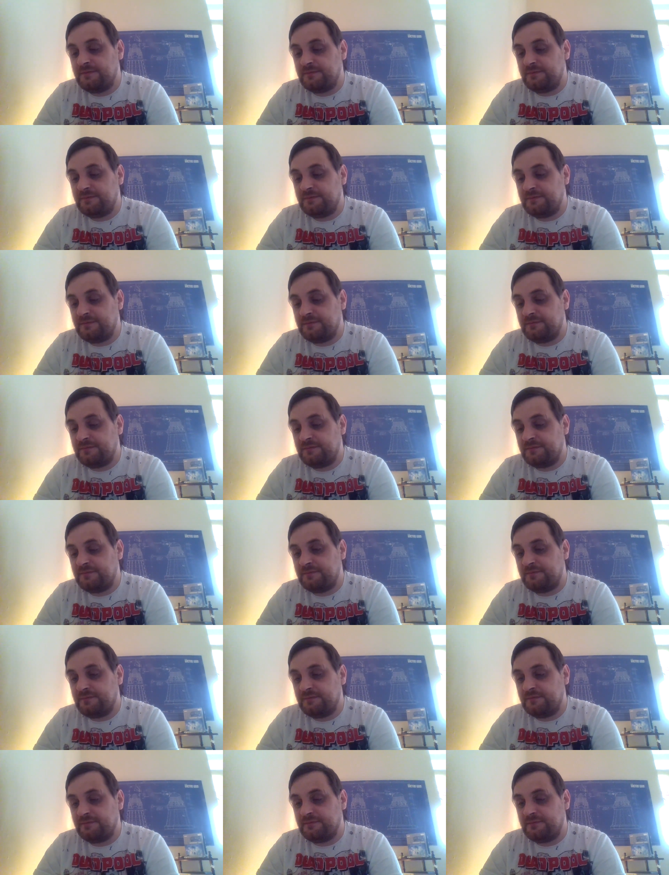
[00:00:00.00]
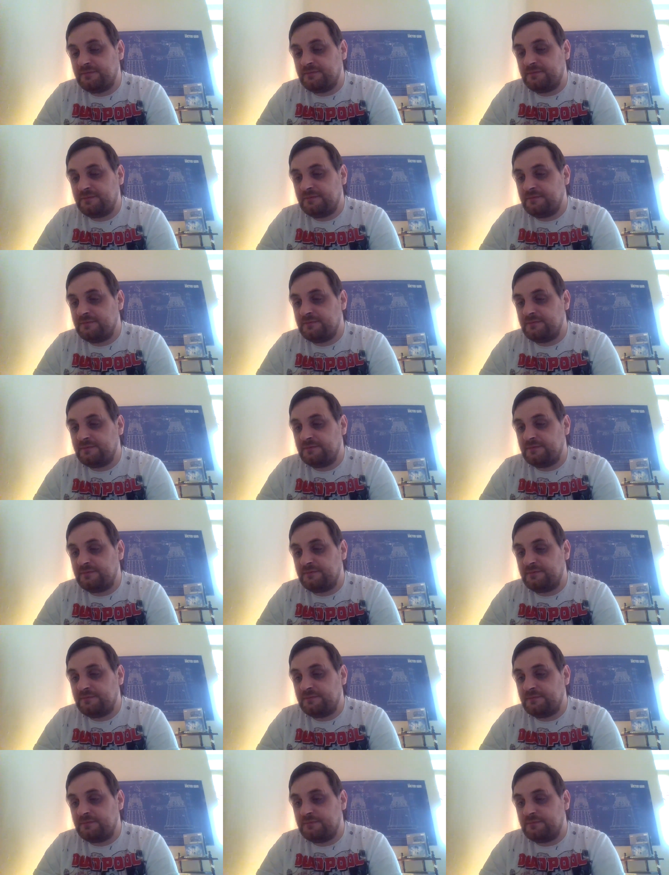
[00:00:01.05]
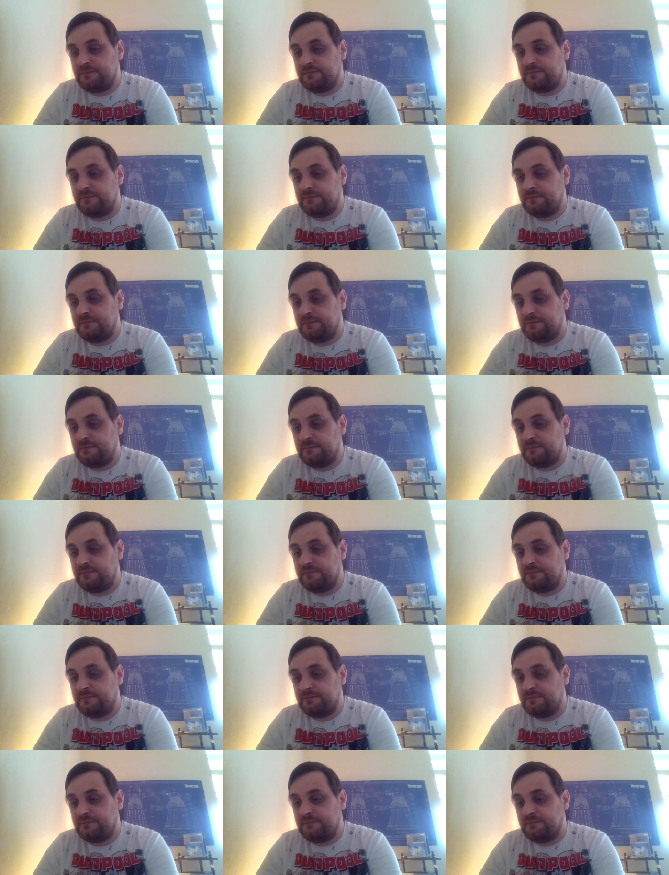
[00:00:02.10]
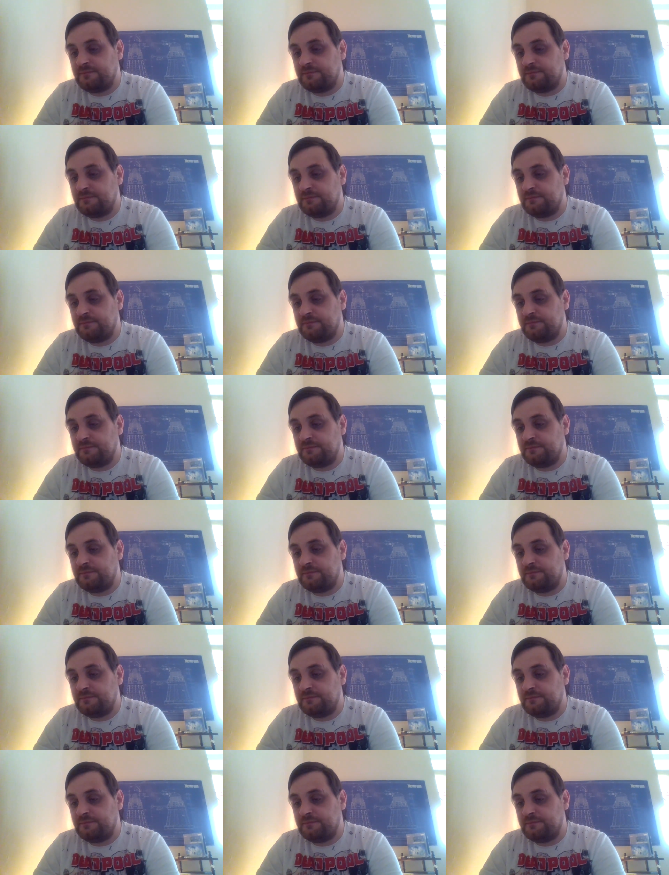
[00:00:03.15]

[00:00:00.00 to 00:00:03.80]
Nobody speaks.